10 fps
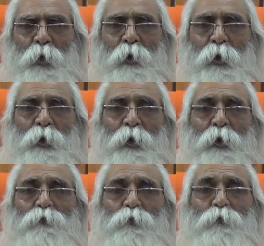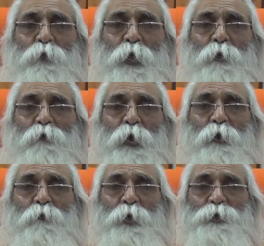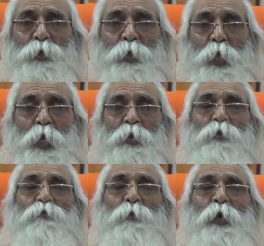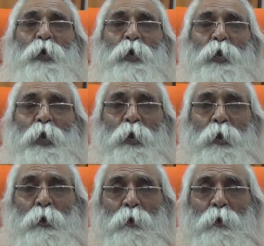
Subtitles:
I love you very, very much. It is my real